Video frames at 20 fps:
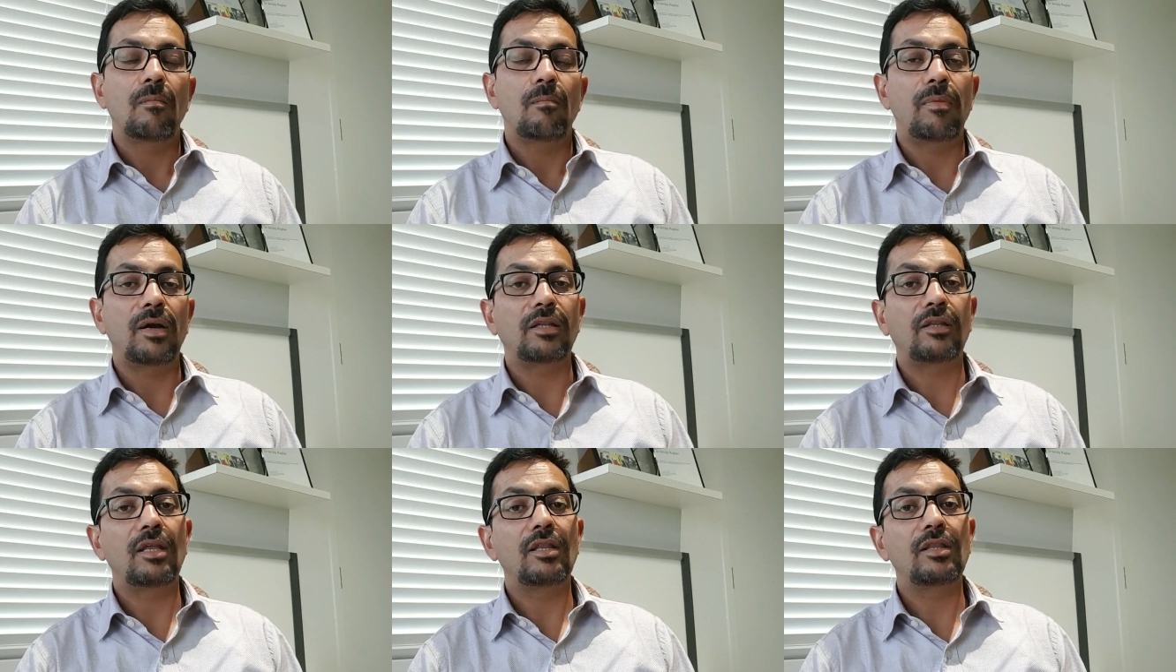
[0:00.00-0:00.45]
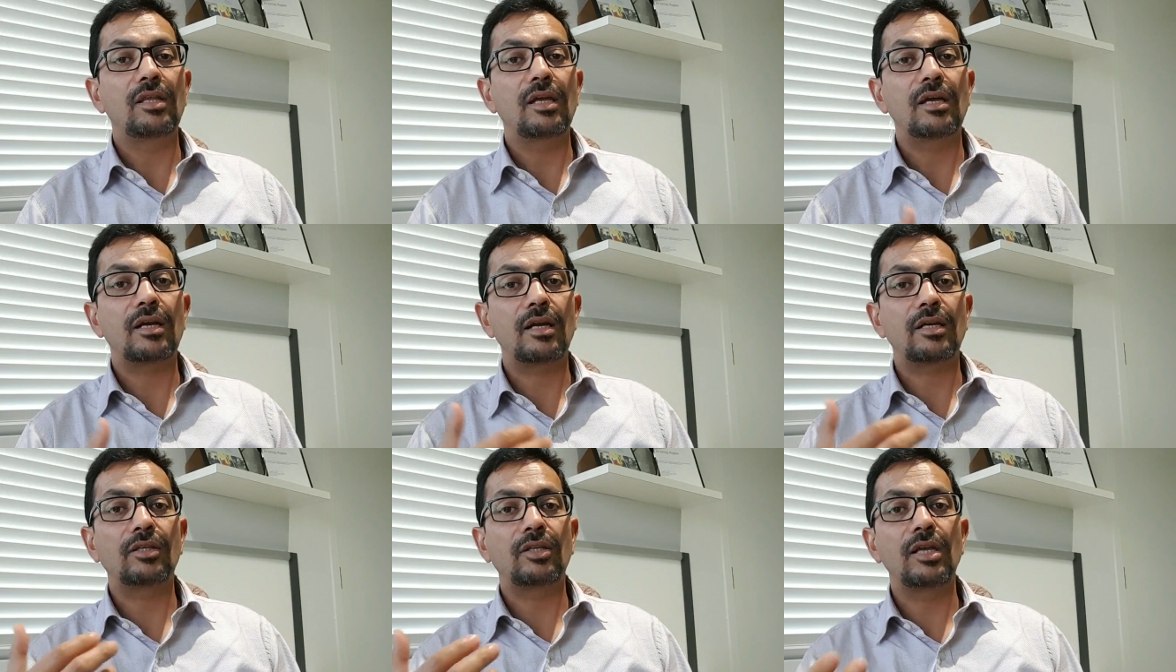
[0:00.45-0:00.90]
but then
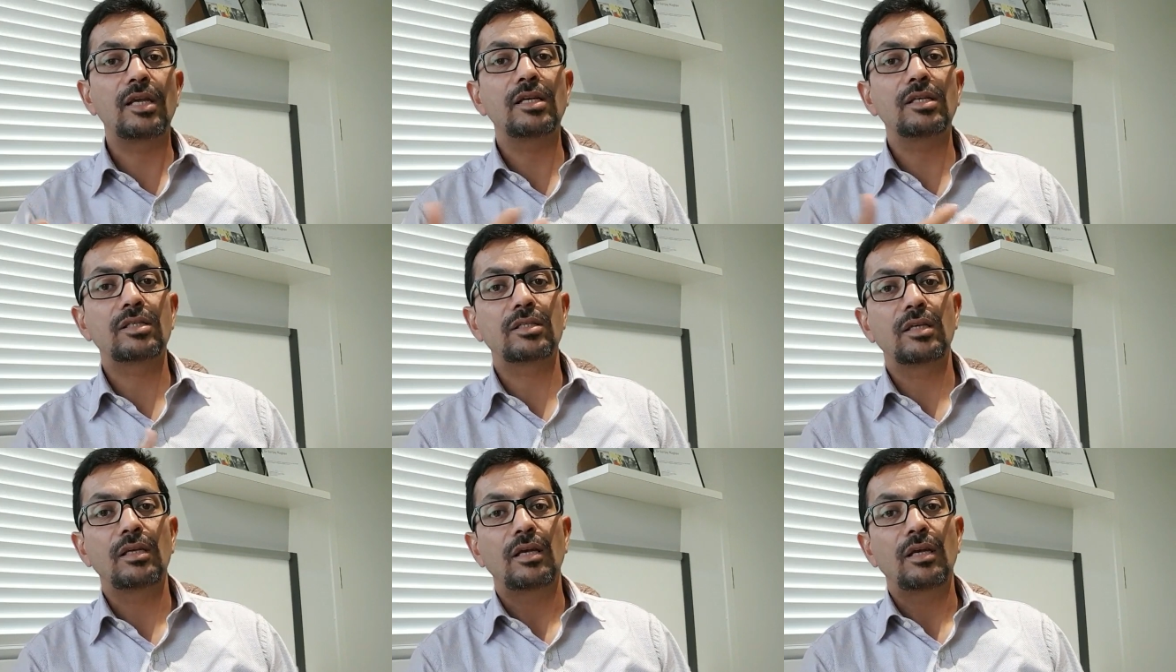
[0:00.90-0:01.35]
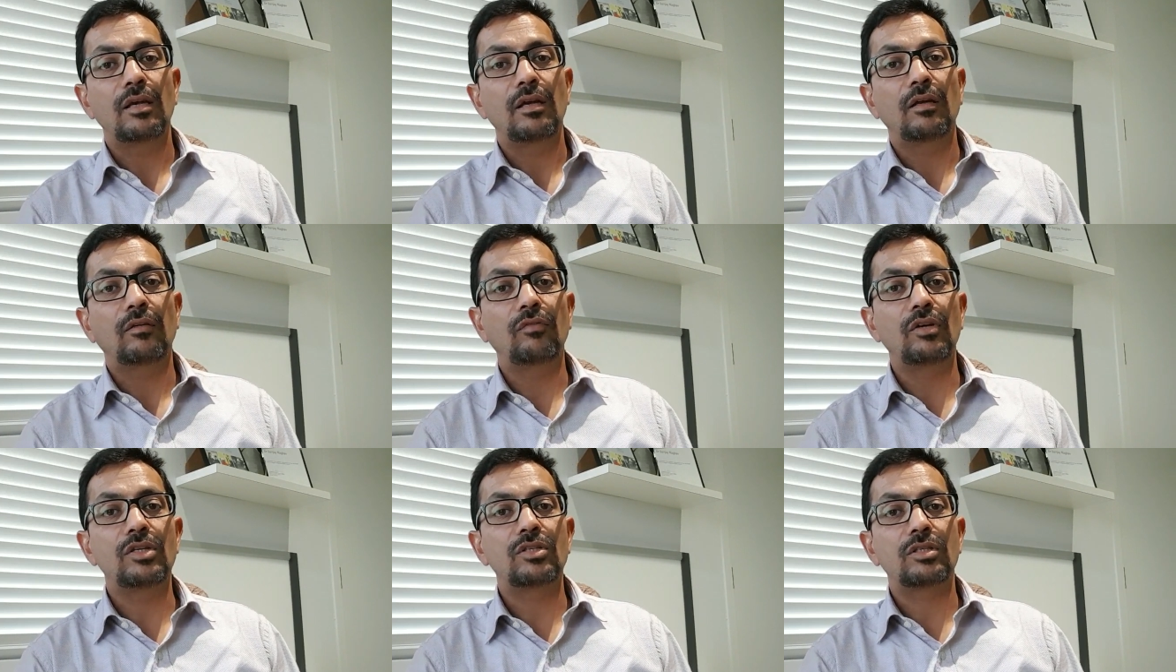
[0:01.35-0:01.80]
there are things
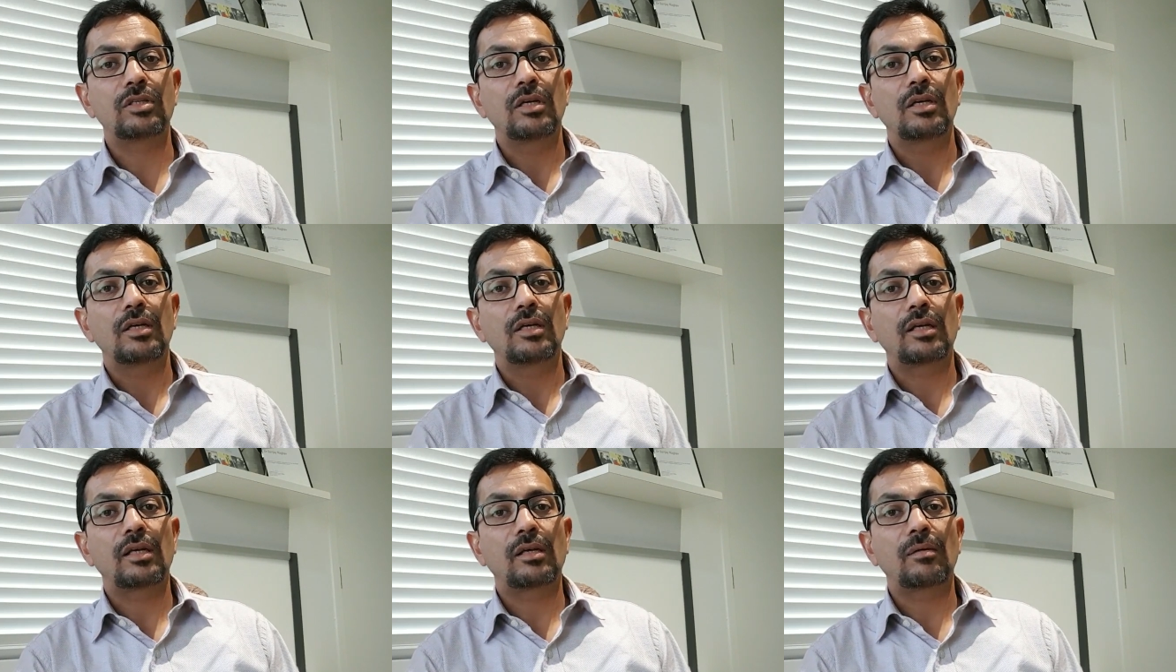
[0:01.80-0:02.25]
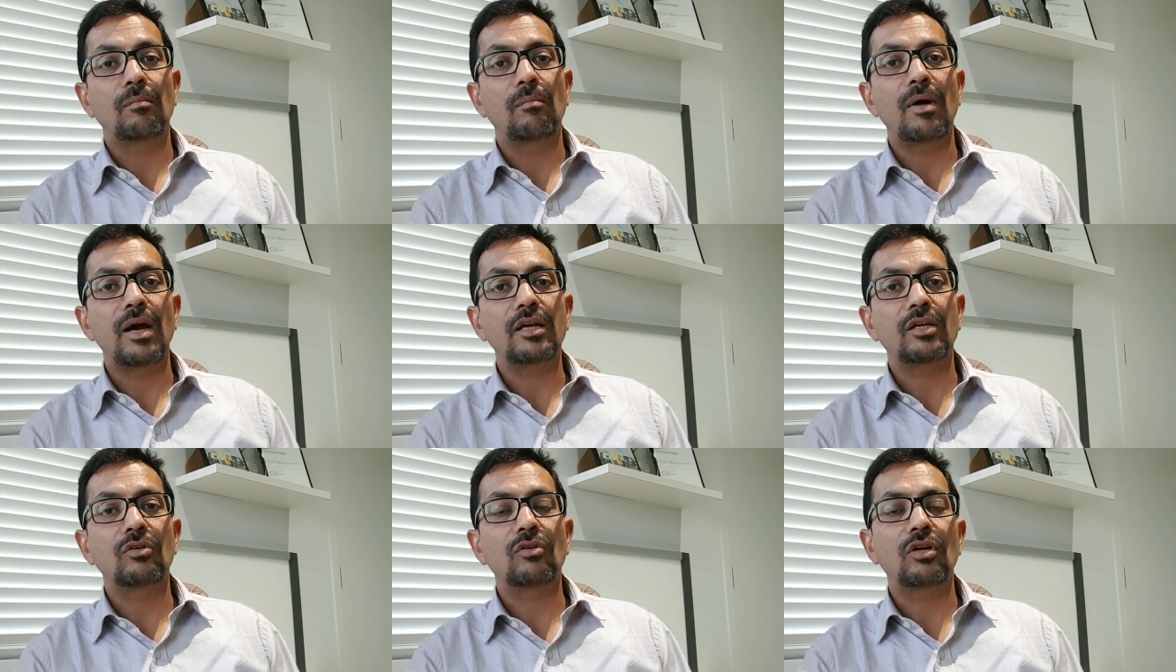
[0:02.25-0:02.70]
which
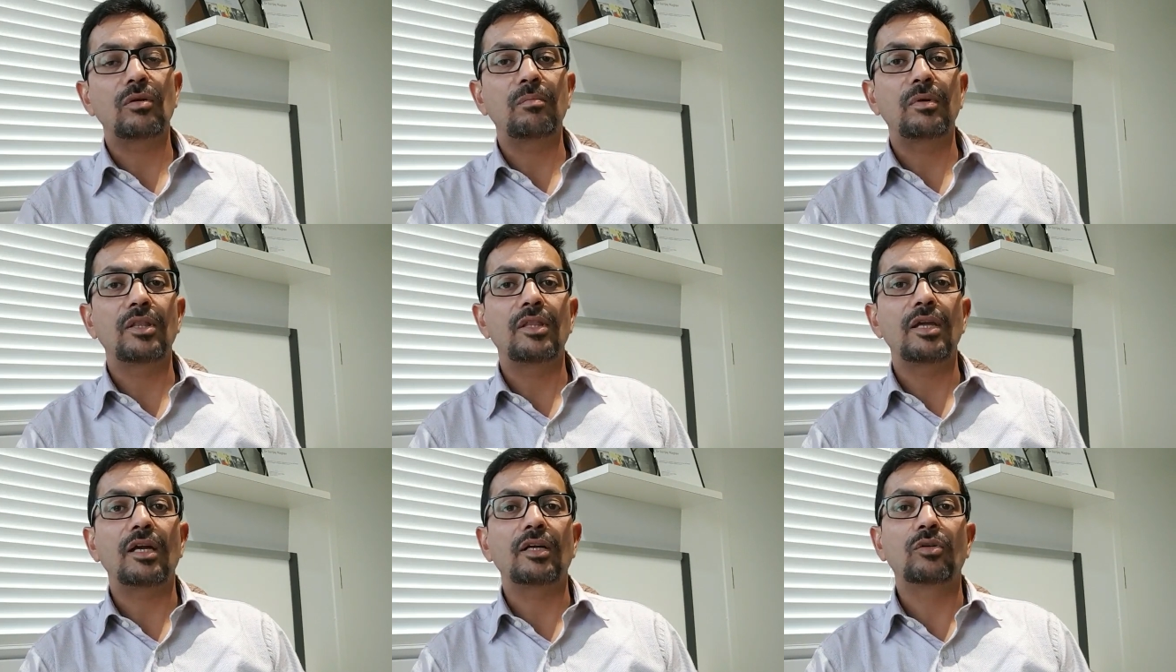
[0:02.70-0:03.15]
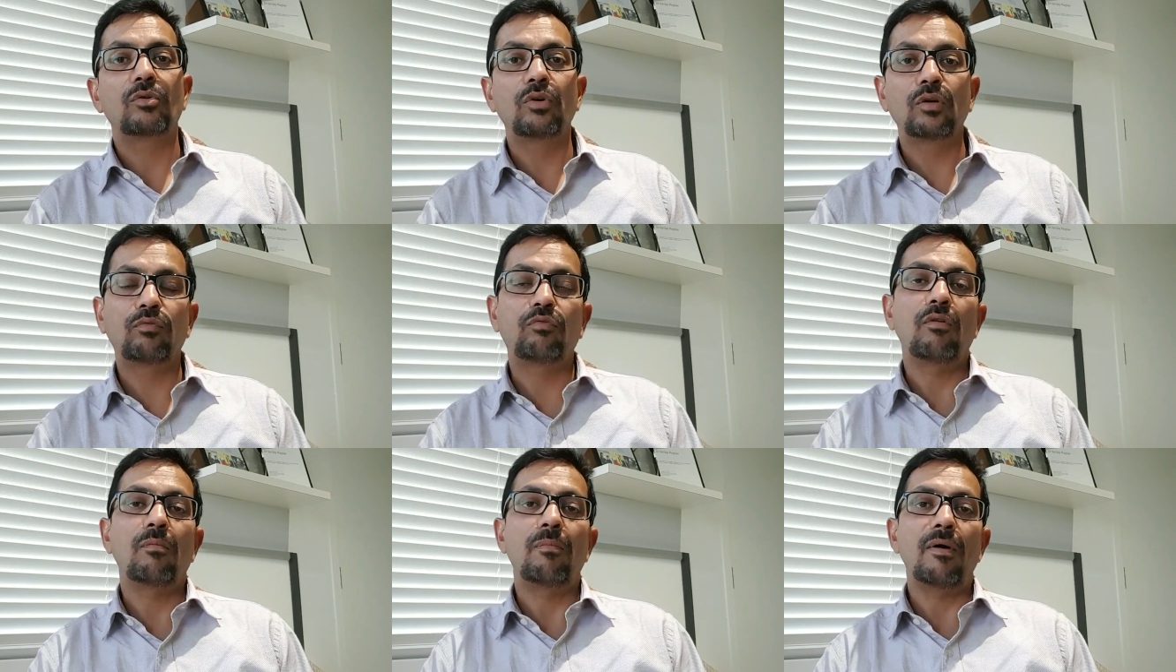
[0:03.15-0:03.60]
might not be that
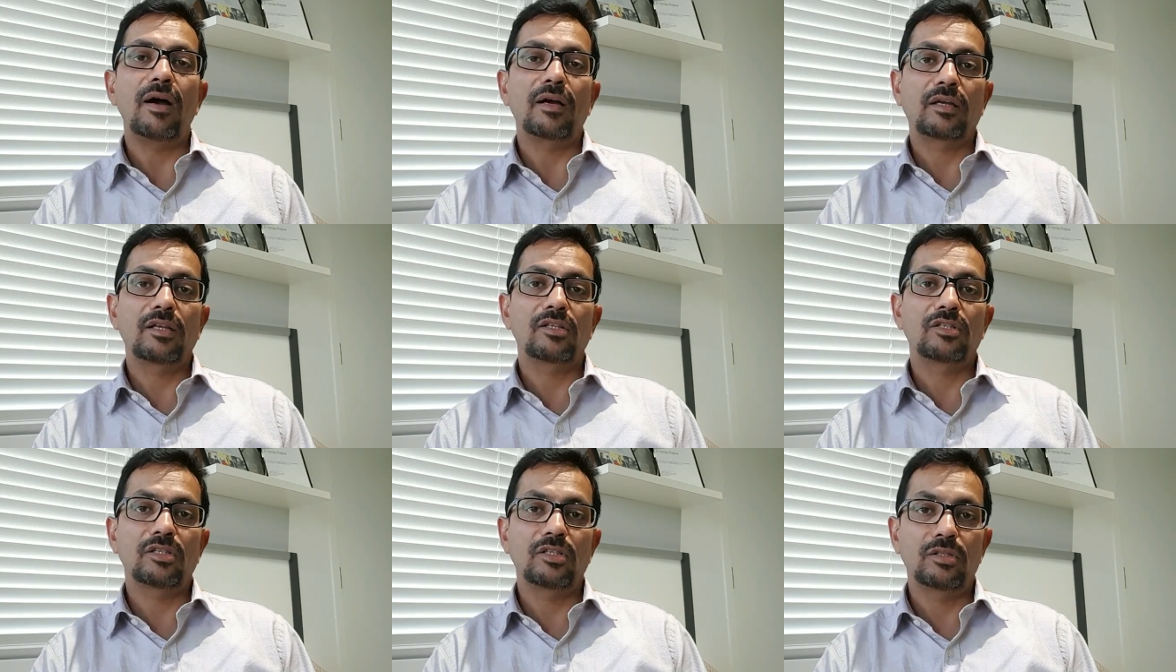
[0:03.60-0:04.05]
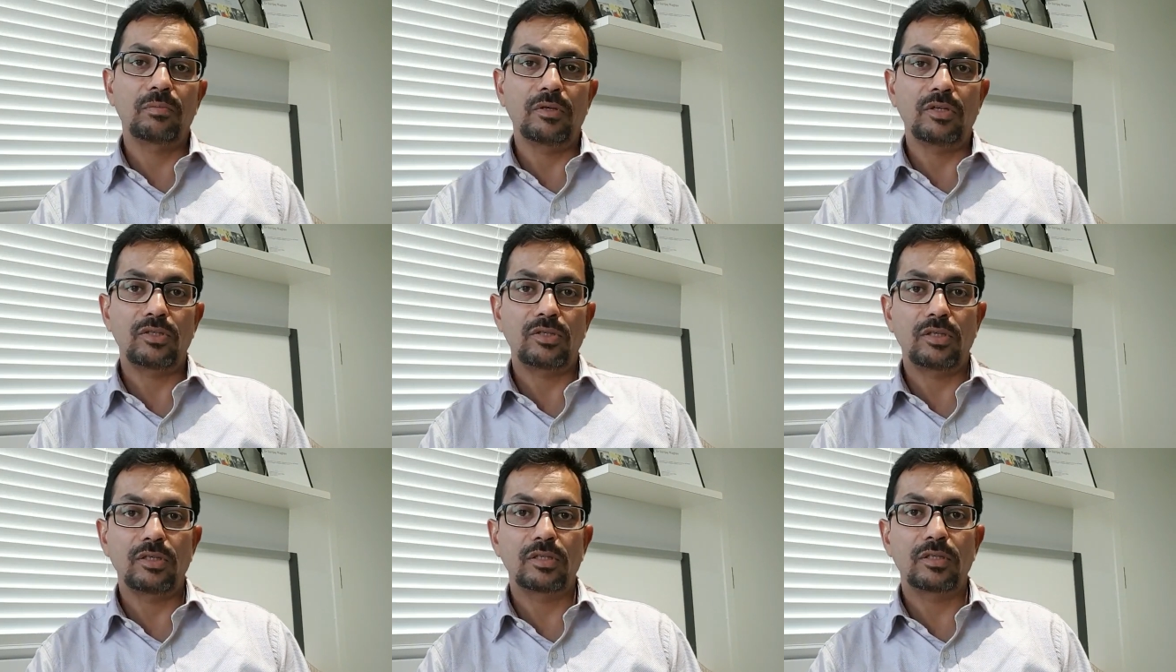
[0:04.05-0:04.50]
good for Parkinson's
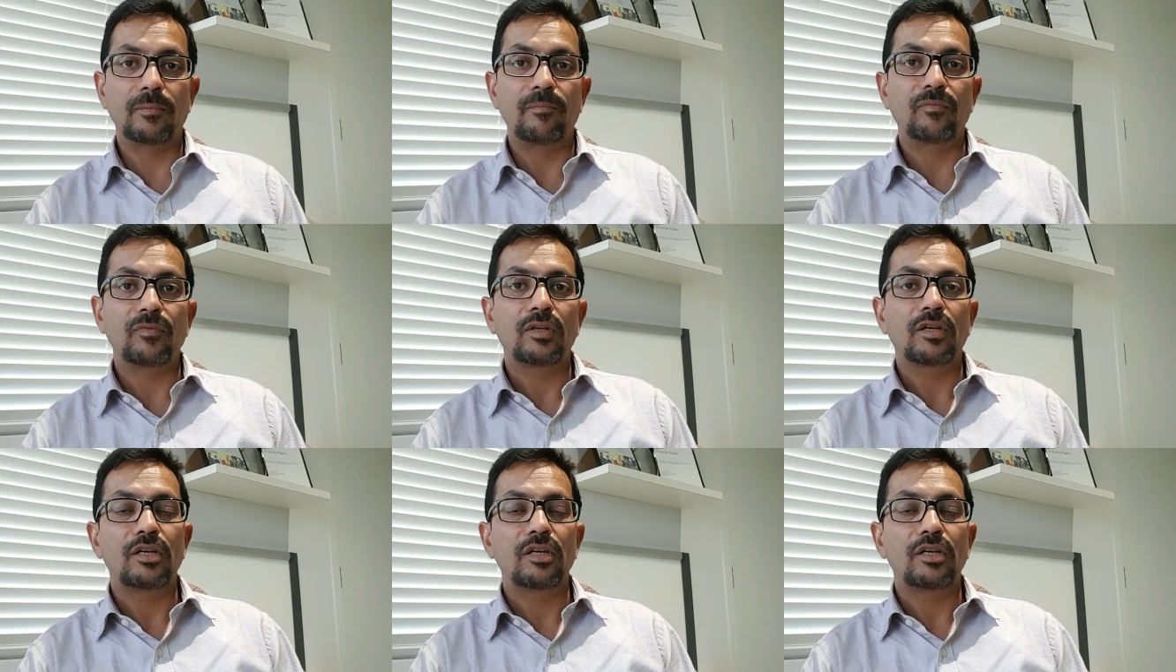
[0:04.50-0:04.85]
patients,